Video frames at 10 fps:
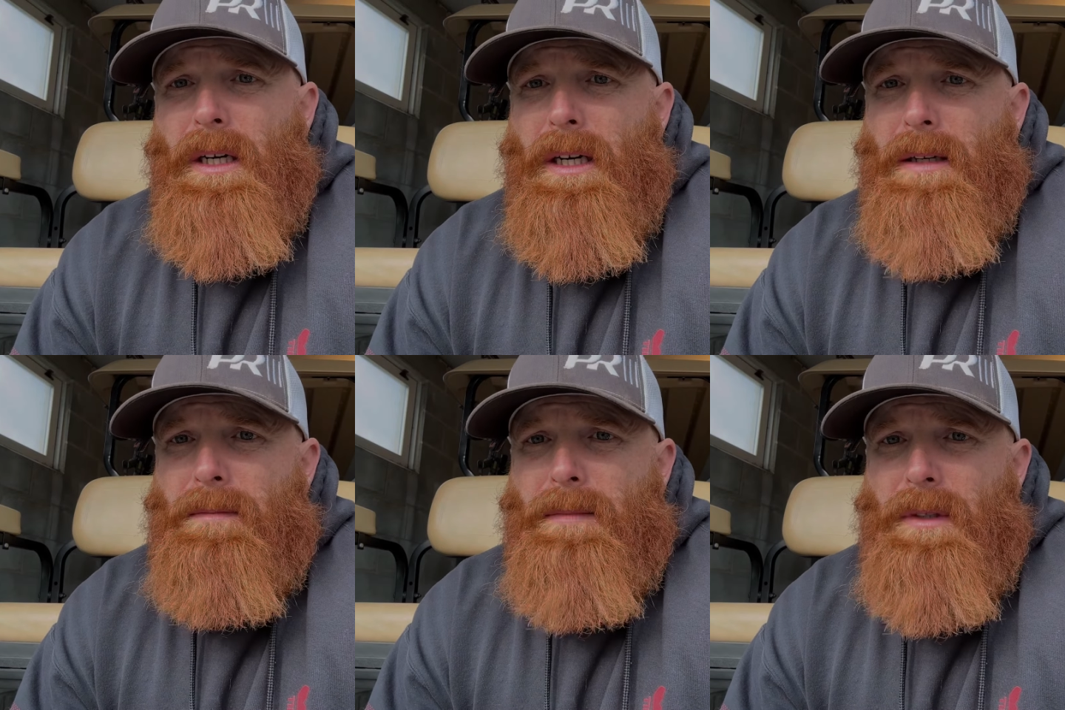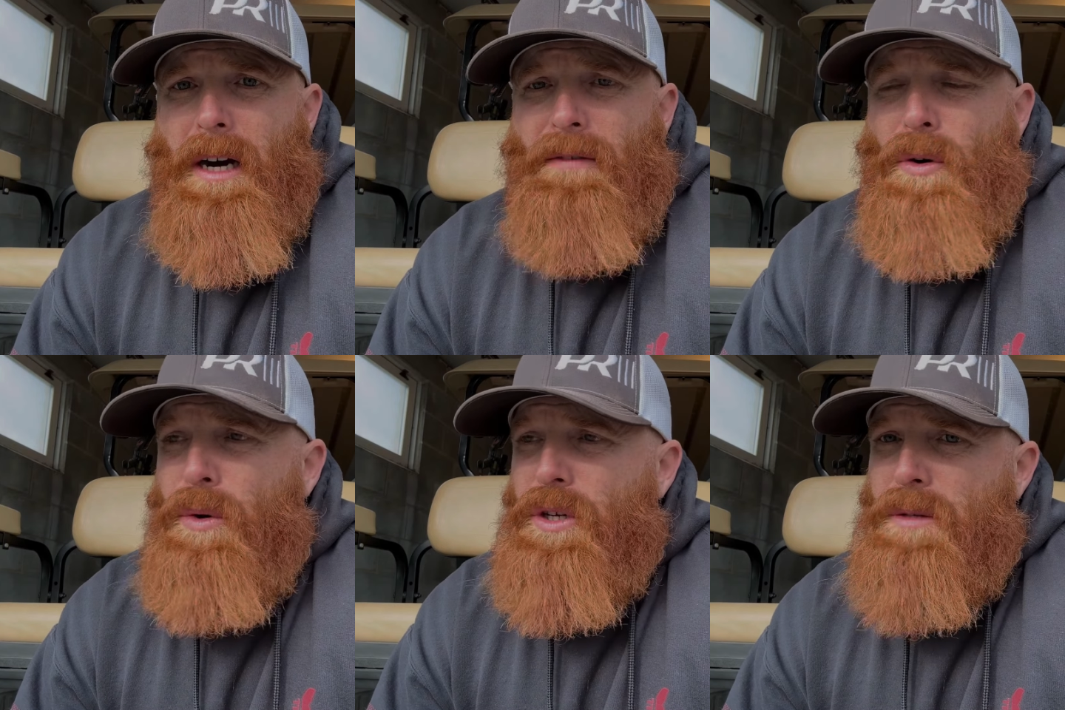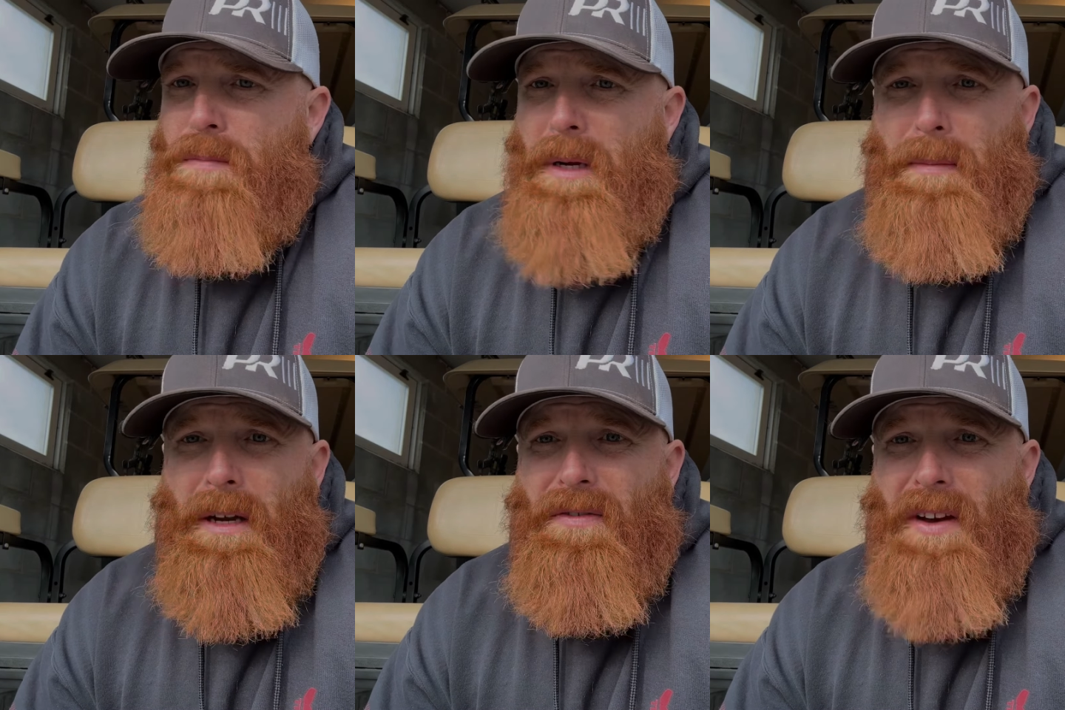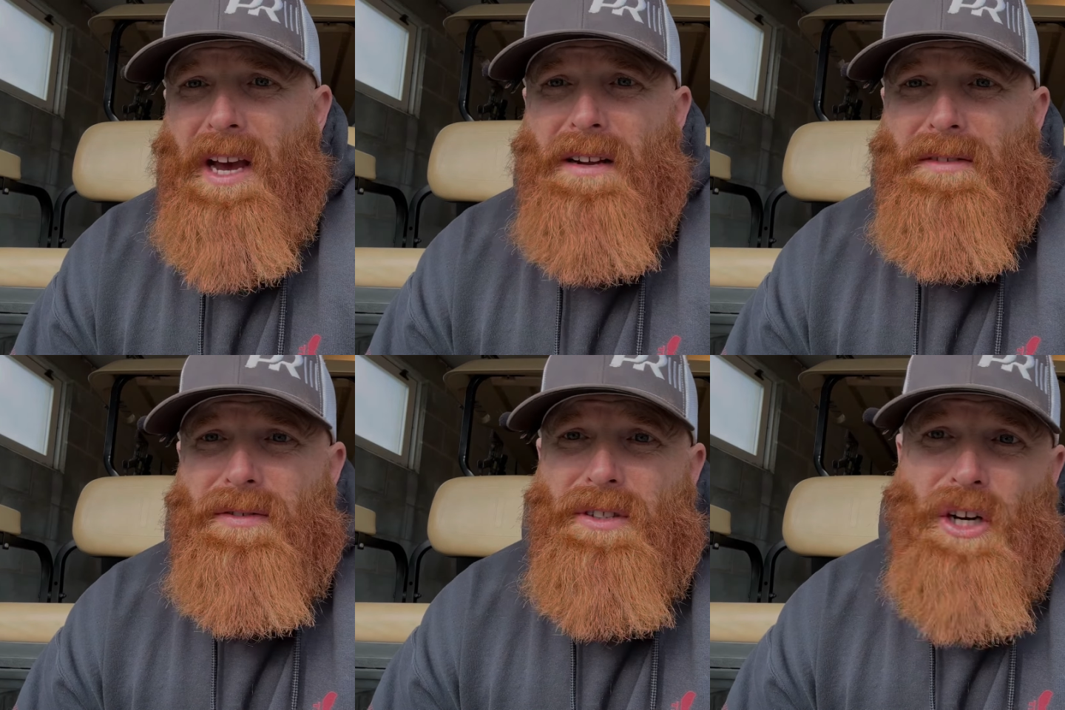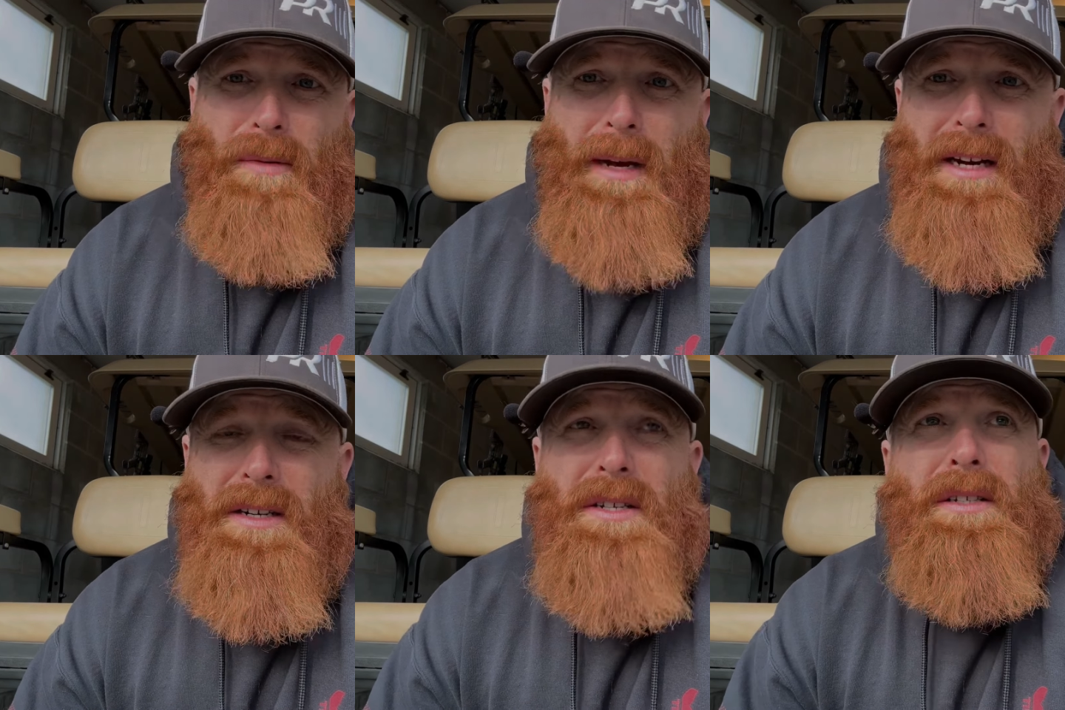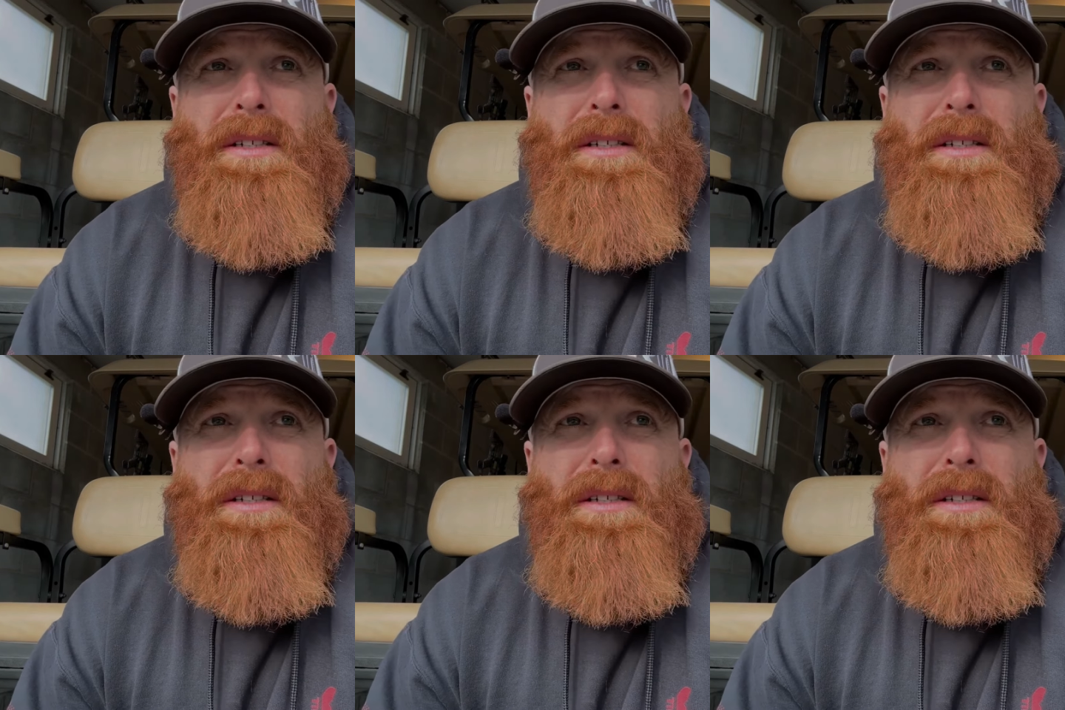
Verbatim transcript: Um, I've always been a big fan of Duramax.